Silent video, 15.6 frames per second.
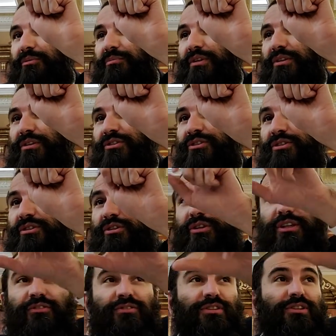Because you know
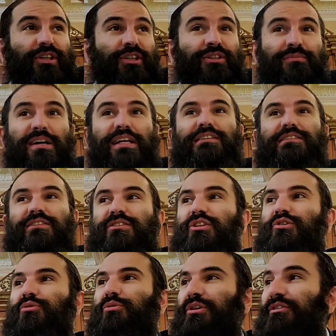even the other masters
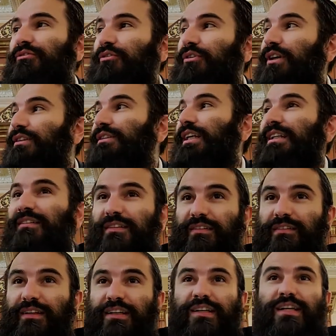that you work for, at the end of the
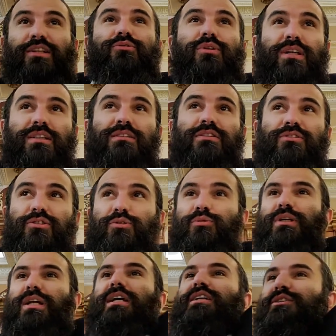day, can't do anything to you
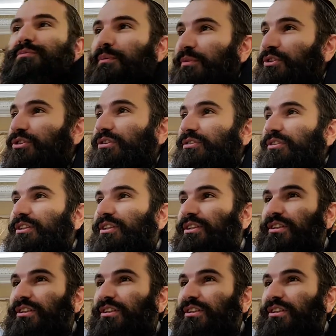without his permission.